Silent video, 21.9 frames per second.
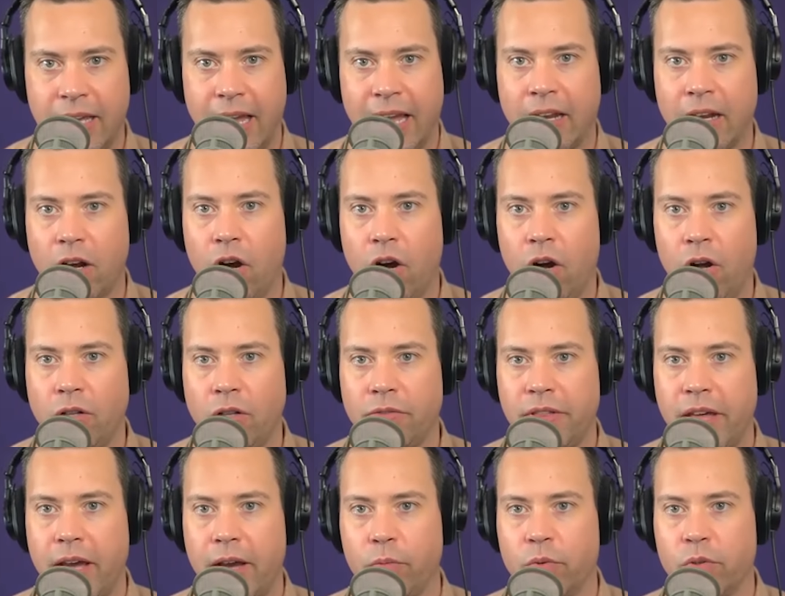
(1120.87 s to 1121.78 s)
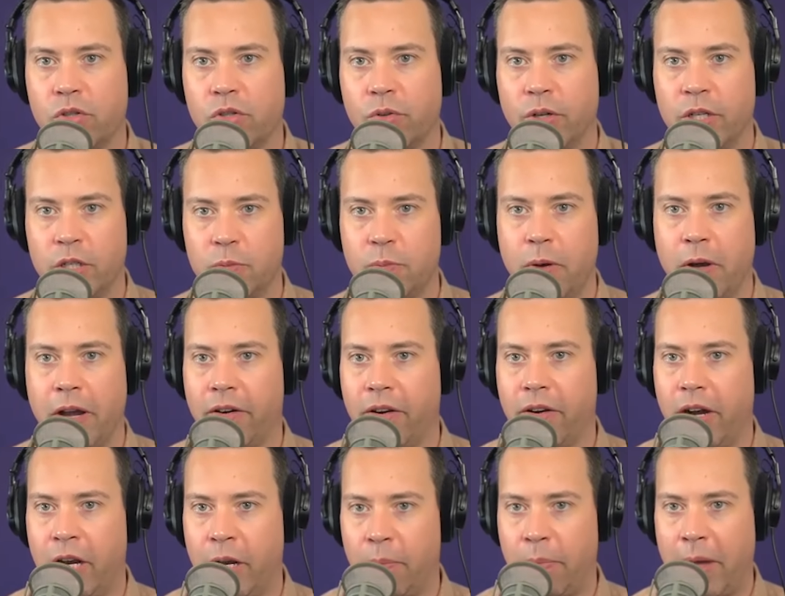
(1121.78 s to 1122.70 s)
And all that would transpire
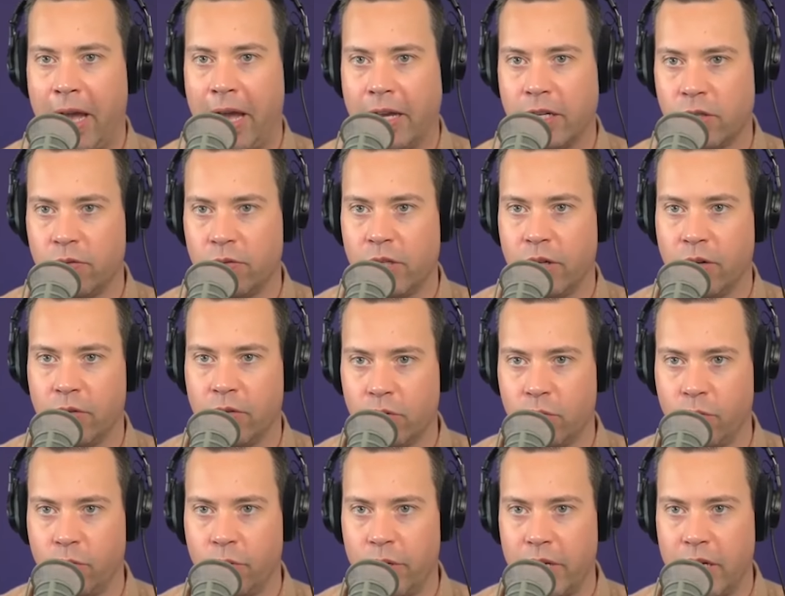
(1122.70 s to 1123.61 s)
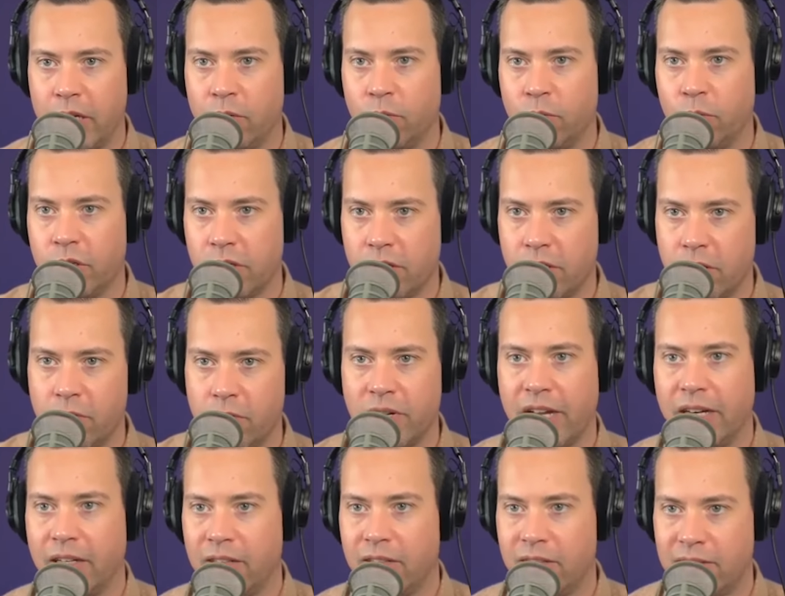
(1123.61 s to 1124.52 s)
on a patch of territory in which the
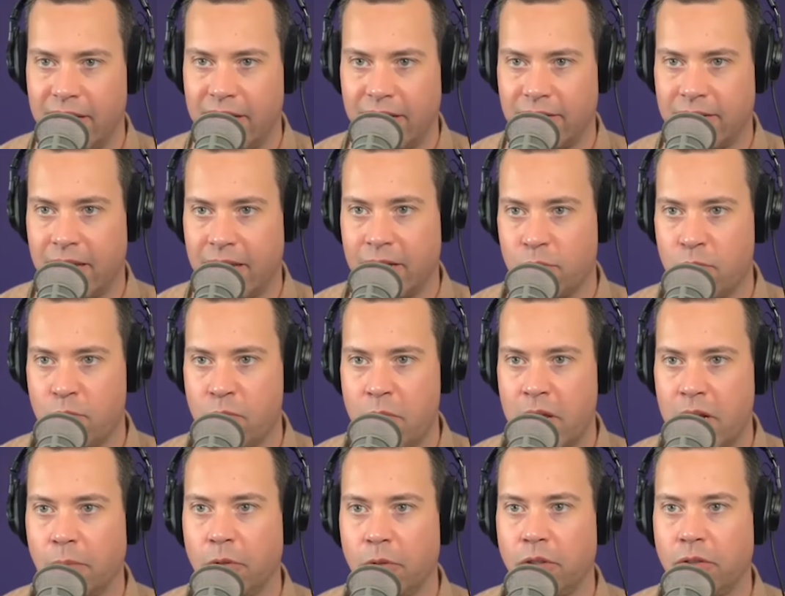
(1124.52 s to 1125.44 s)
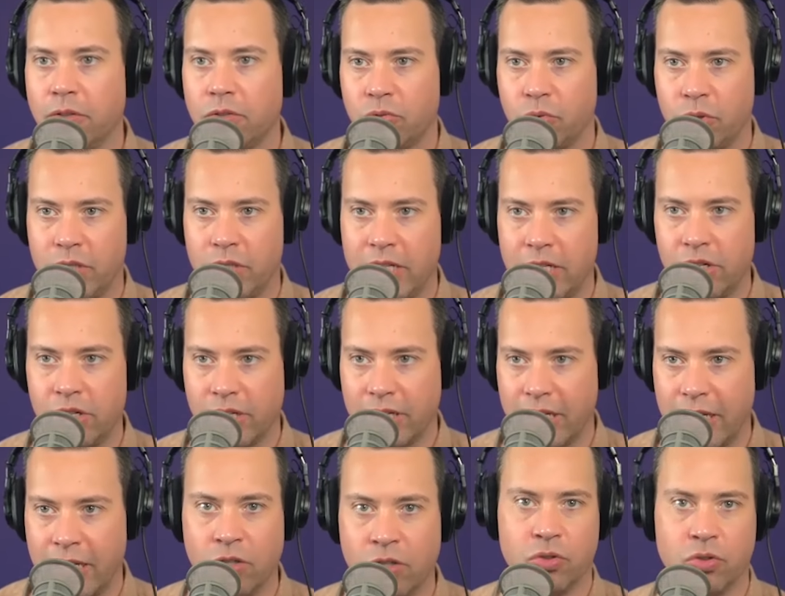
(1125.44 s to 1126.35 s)
United States has minimal strategic
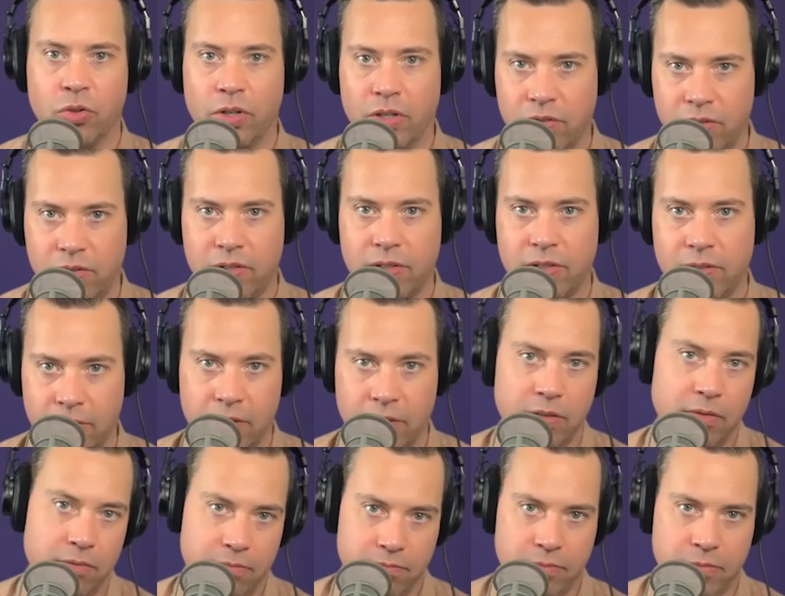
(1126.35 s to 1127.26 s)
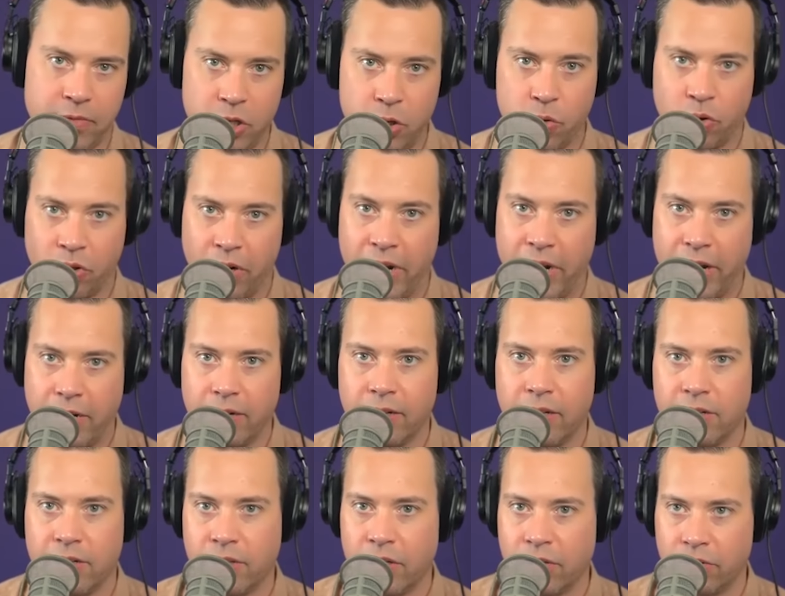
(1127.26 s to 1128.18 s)
interests, Ukraine,
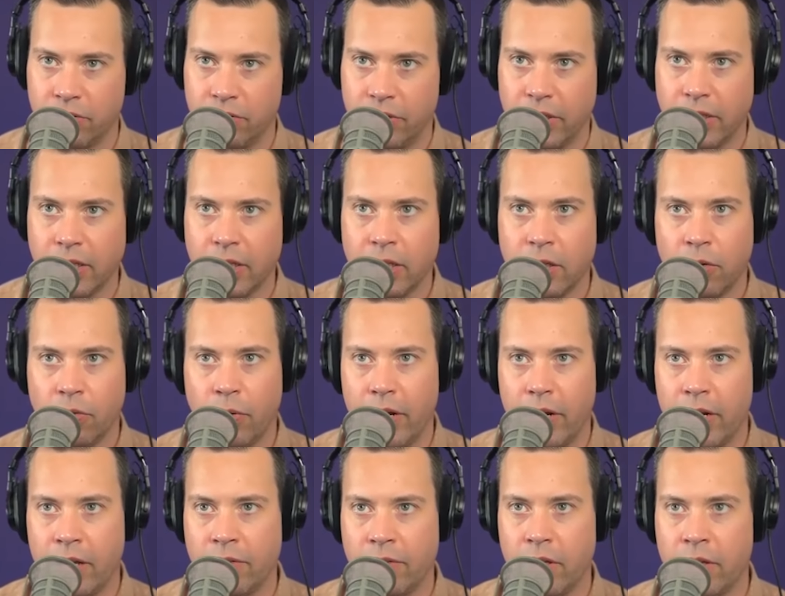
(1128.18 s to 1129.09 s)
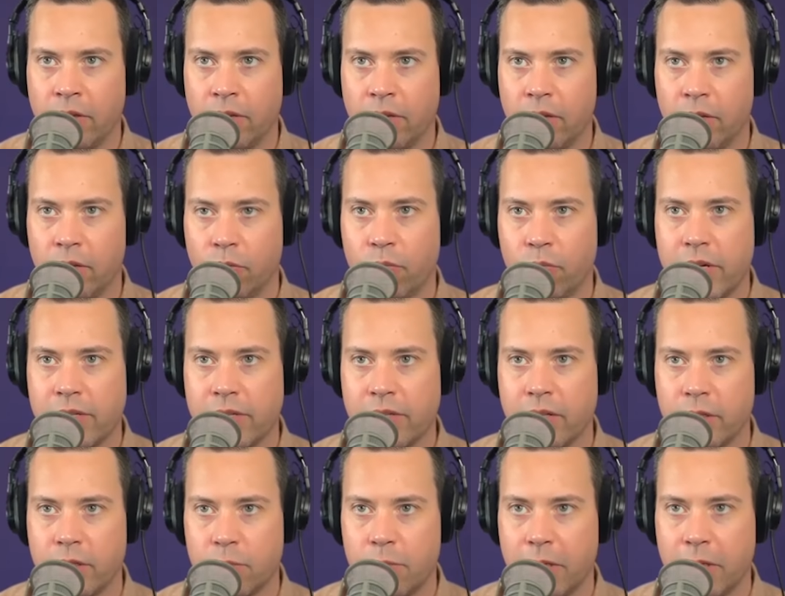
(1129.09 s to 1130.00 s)
essentially, right? And, and the
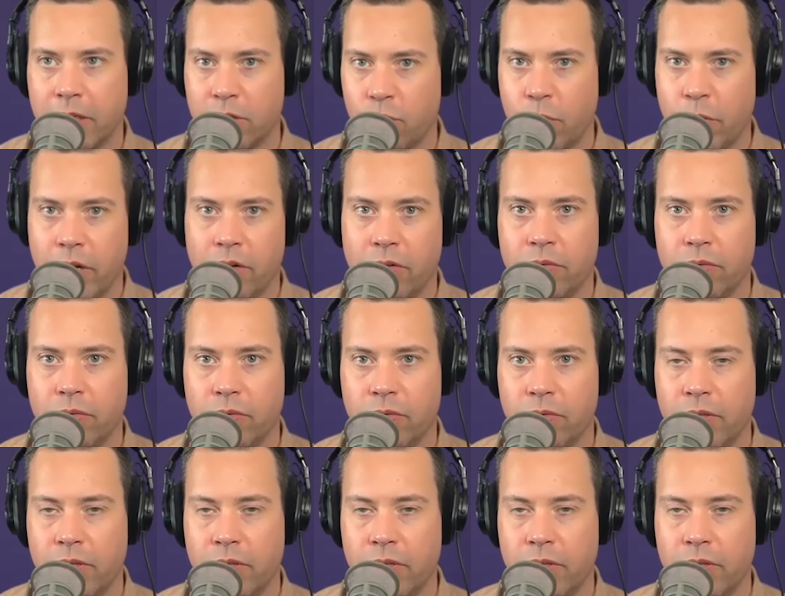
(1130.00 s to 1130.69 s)
reason is because we don't,